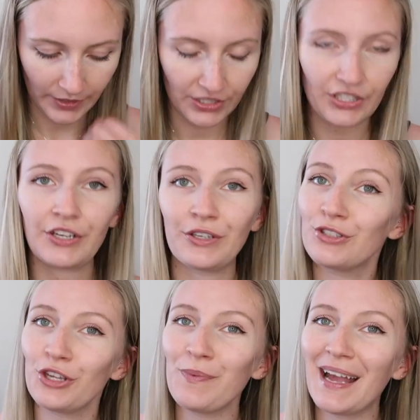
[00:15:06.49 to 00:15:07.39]
I wanted to show
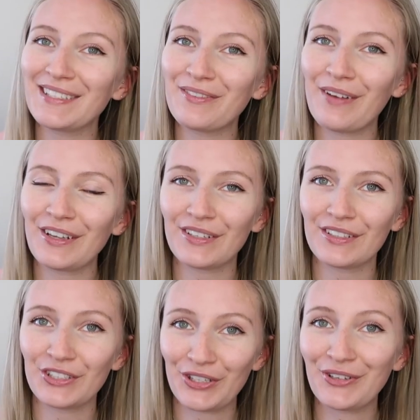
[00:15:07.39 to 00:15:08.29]
you two pairs of
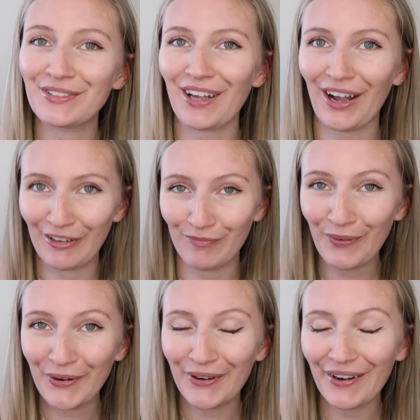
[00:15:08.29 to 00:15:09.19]
shoes that
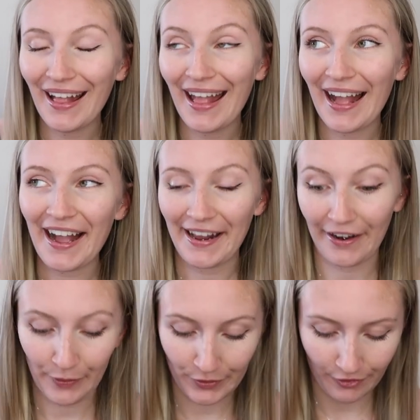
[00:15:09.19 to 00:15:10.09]
I've bought,
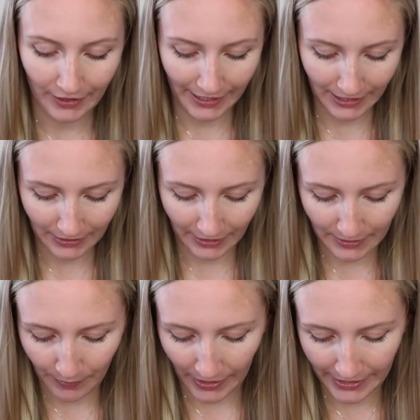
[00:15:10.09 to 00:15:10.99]
and I was really
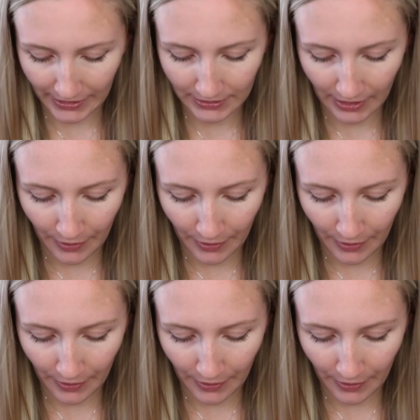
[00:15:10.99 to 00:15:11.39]
excited to buy these.